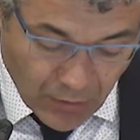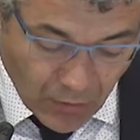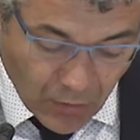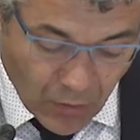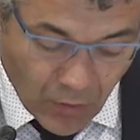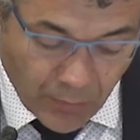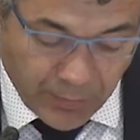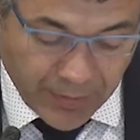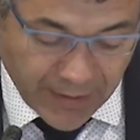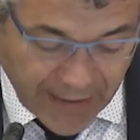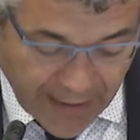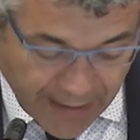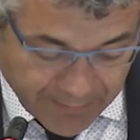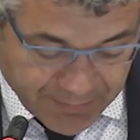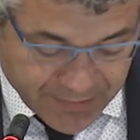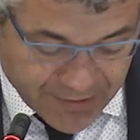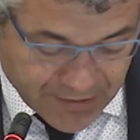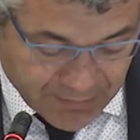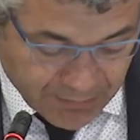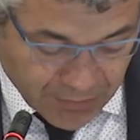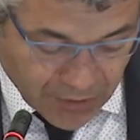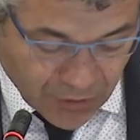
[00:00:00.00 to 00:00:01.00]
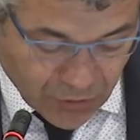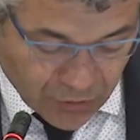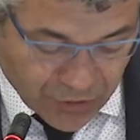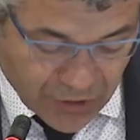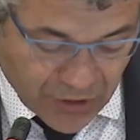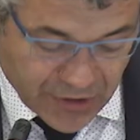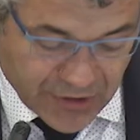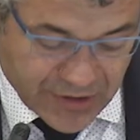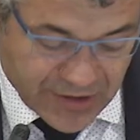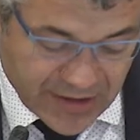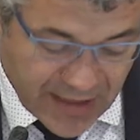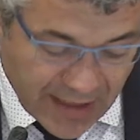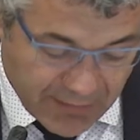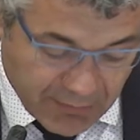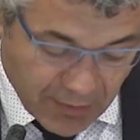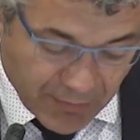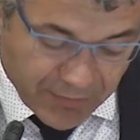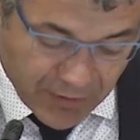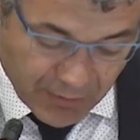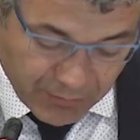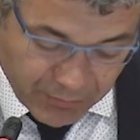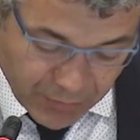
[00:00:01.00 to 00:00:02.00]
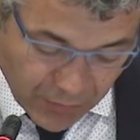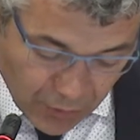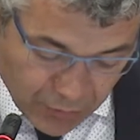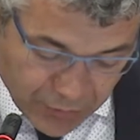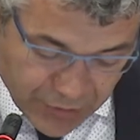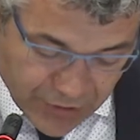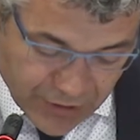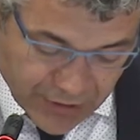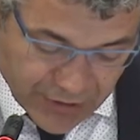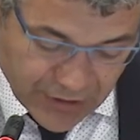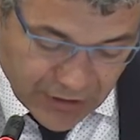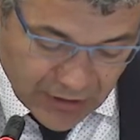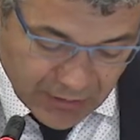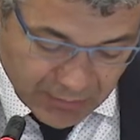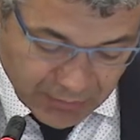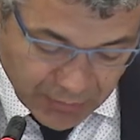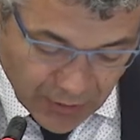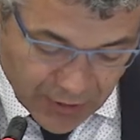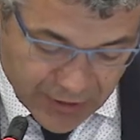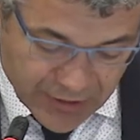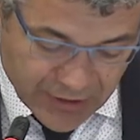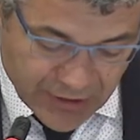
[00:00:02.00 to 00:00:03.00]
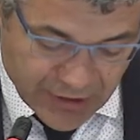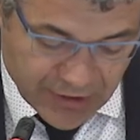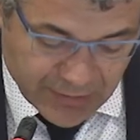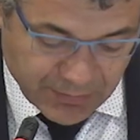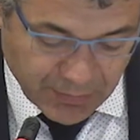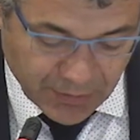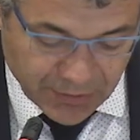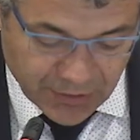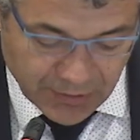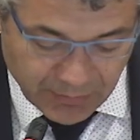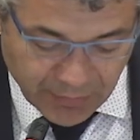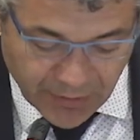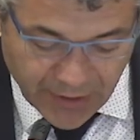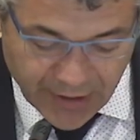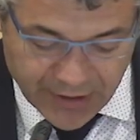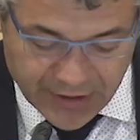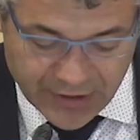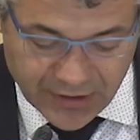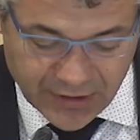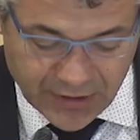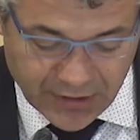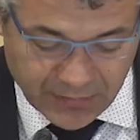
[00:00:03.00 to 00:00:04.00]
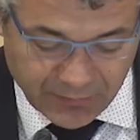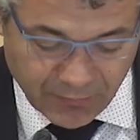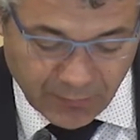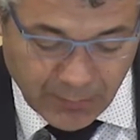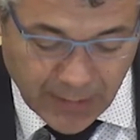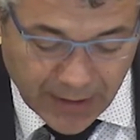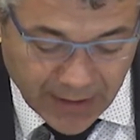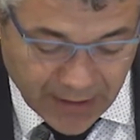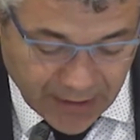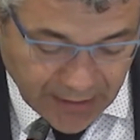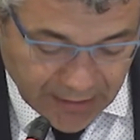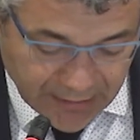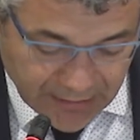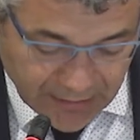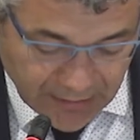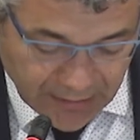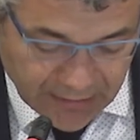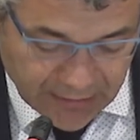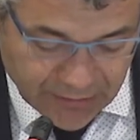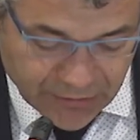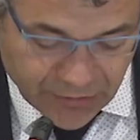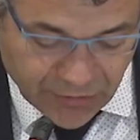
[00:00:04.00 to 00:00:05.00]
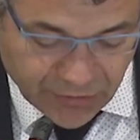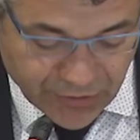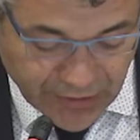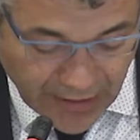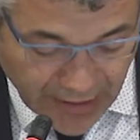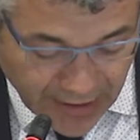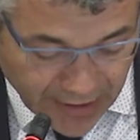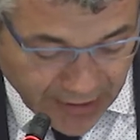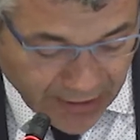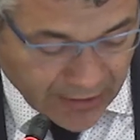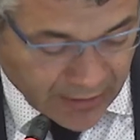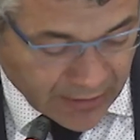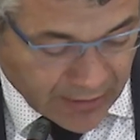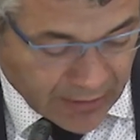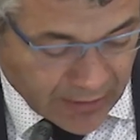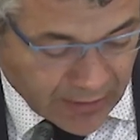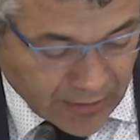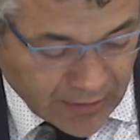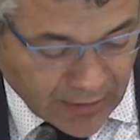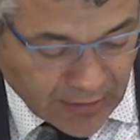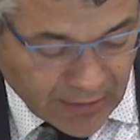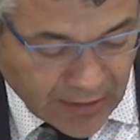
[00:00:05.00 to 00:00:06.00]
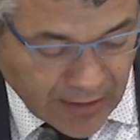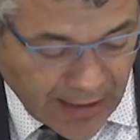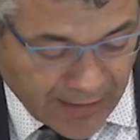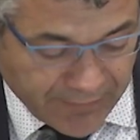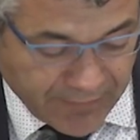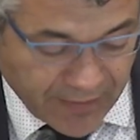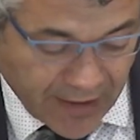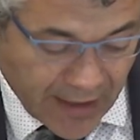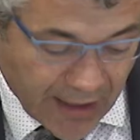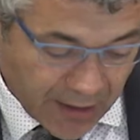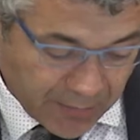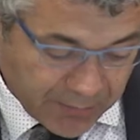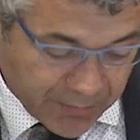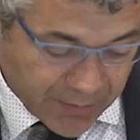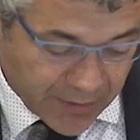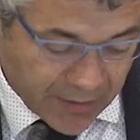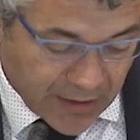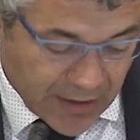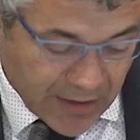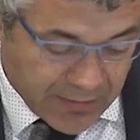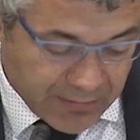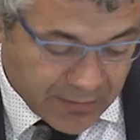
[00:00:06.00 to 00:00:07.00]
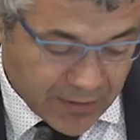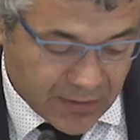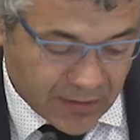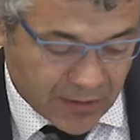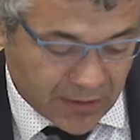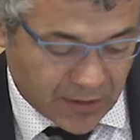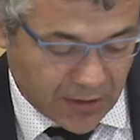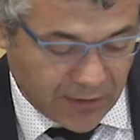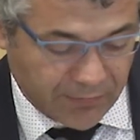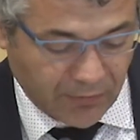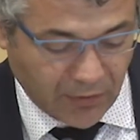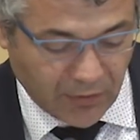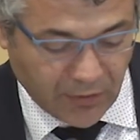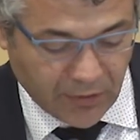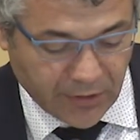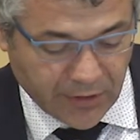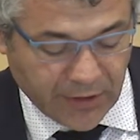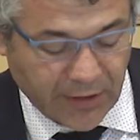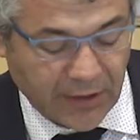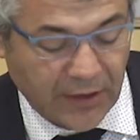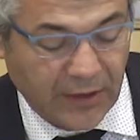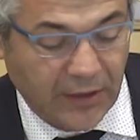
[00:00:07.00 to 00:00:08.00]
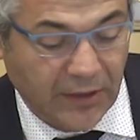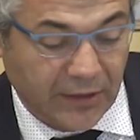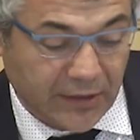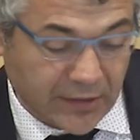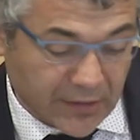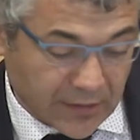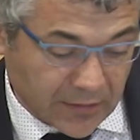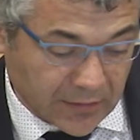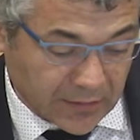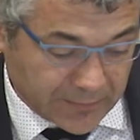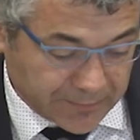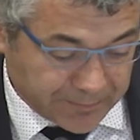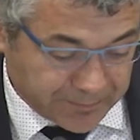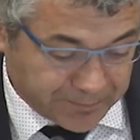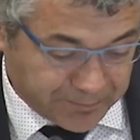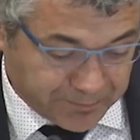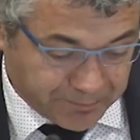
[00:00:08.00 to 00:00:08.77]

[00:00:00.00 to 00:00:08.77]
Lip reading: or perhaps because some of the approaches in the policies put in place by the Catalan society have helped, even if only a little.